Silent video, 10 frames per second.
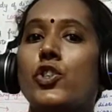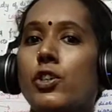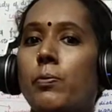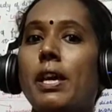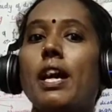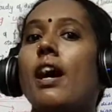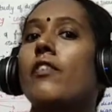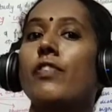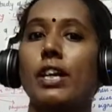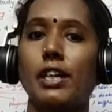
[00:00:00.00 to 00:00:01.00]
should be
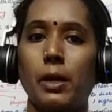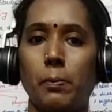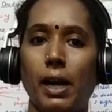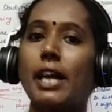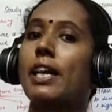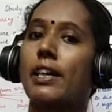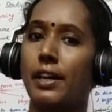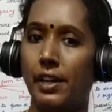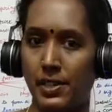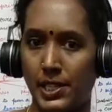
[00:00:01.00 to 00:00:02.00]
affected by
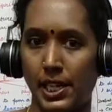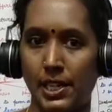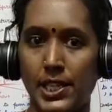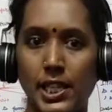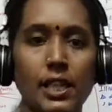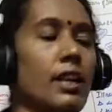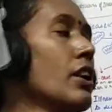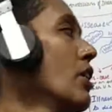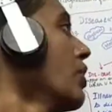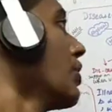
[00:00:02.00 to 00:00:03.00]
disease.
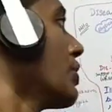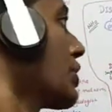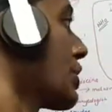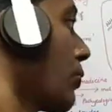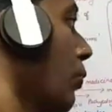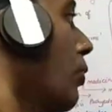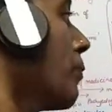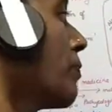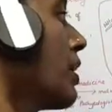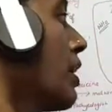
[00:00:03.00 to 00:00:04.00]
So
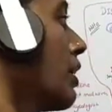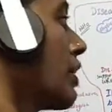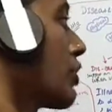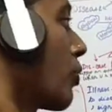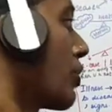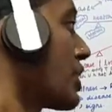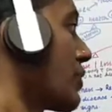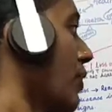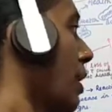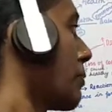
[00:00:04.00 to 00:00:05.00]
the throat
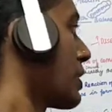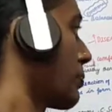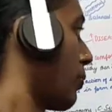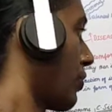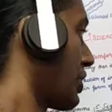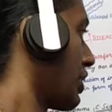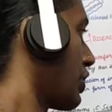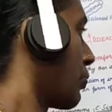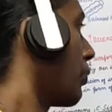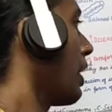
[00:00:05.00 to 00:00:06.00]
swab is
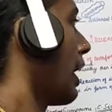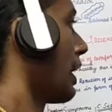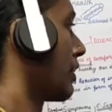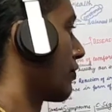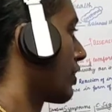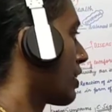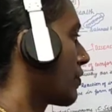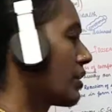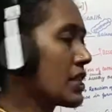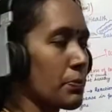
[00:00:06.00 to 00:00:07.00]
positive and the
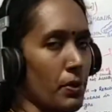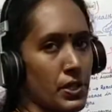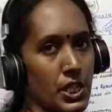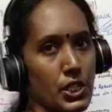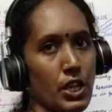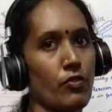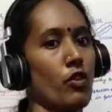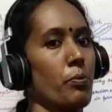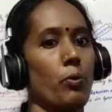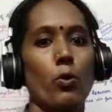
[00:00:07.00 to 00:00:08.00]
fever is persisting
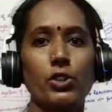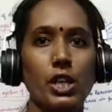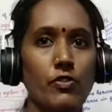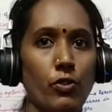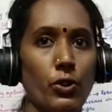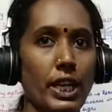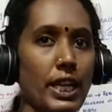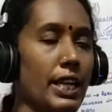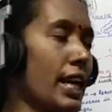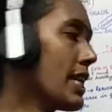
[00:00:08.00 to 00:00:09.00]
for more than
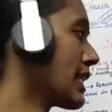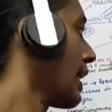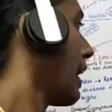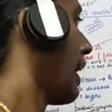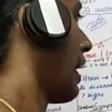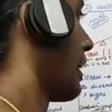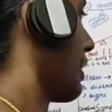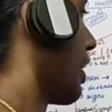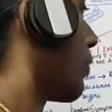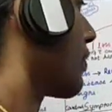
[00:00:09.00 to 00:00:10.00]
14 days.
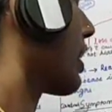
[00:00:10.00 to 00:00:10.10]
And now